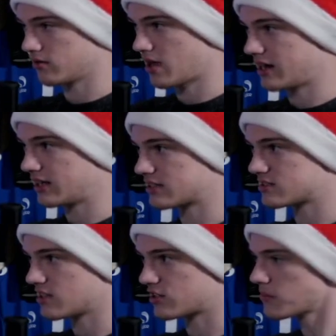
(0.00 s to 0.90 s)
And it's
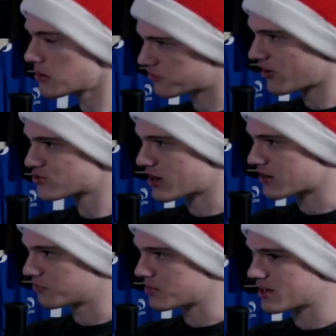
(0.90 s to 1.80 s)
sometimes
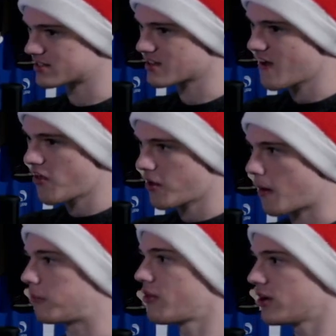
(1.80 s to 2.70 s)
frustrating because a
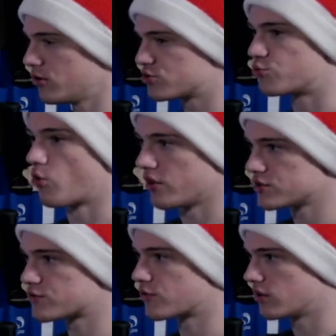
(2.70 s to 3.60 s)
player who just runs
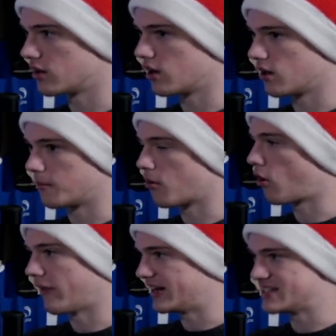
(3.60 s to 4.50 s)
for a ball
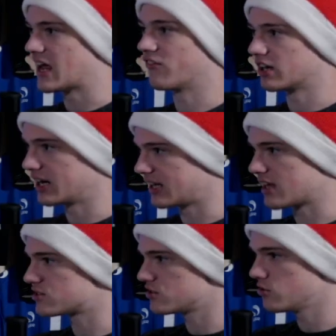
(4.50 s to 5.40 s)
that he's never going to get
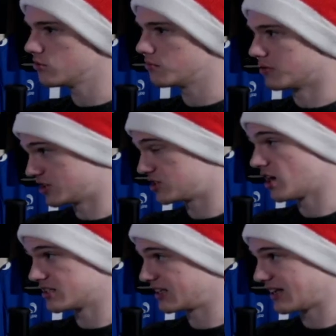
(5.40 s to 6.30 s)
to, but just
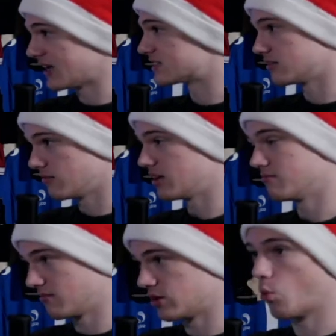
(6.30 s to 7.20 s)
does it in case it
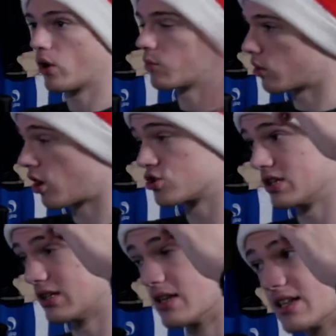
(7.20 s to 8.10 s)
in the 1 in 100 it
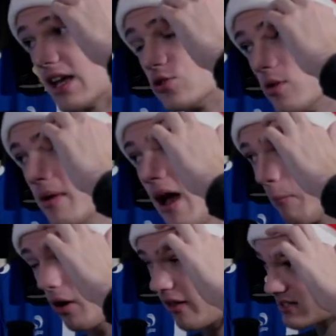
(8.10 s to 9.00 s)
does get to him.
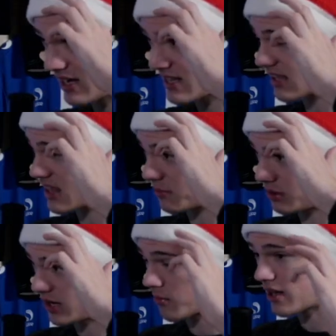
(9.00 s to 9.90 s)
Martinelli is exactly that
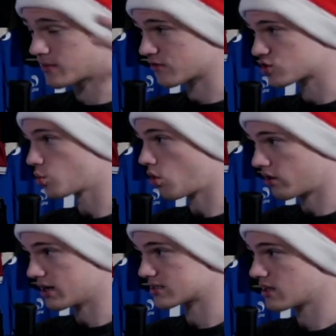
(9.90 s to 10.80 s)
player. Reminds me of
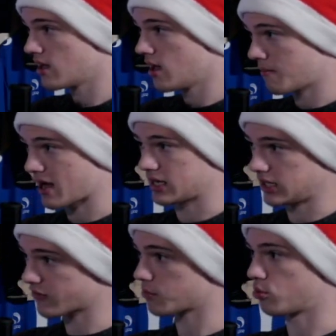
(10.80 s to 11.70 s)
Suarez back at
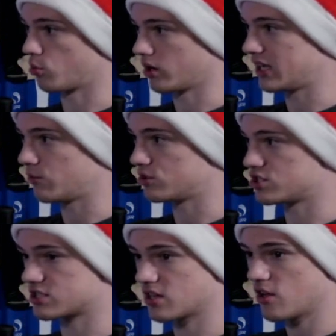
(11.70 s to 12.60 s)
Liverpool, where he would
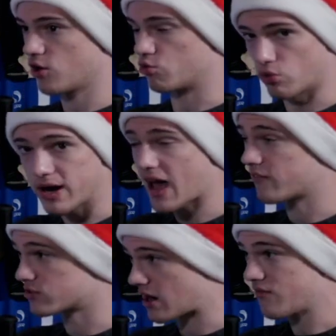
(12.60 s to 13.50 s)
just run
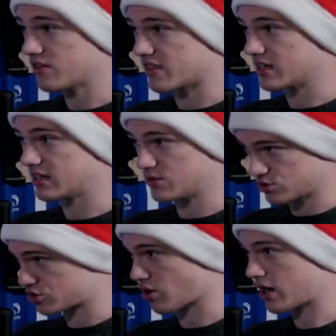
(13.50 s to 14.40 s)
after everything because he was
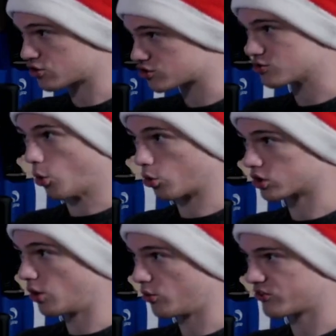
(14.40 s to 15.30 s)
just trying to score
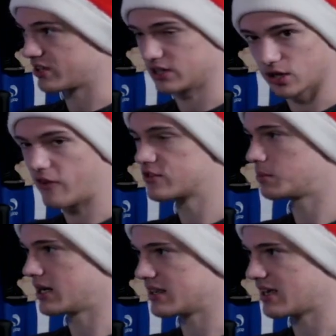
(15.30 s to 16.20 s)
goals. He loved to
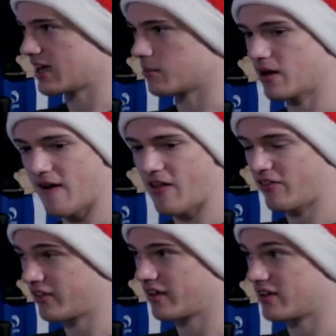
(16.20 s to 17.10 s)
play the game.
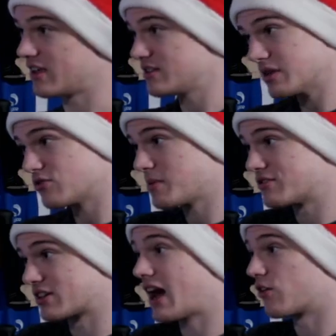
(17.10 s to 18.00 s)
It seems like those players
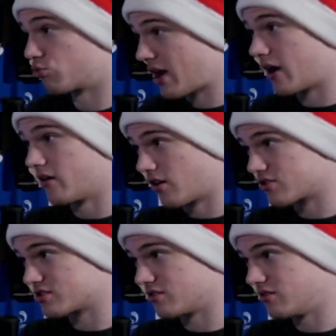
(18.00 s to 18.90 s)
are kind of rare at
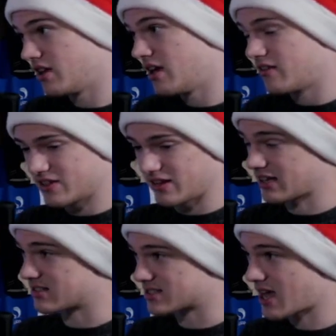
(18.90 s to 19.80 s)
Arsenal. Yeah. Like
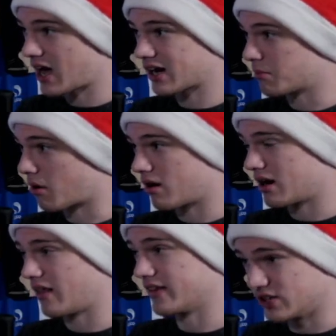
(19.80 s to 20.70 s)
Saka,
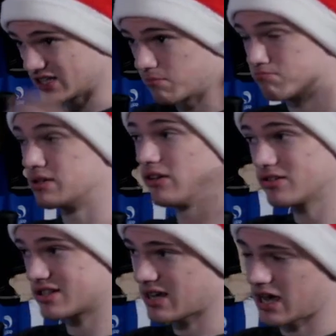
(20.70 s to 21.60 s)
Martinelli, you need to build your
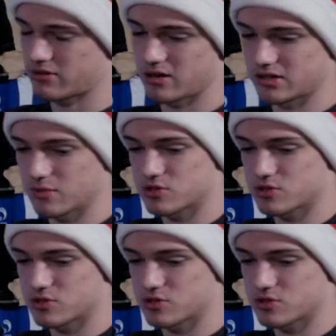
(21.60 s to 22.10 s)
side around them.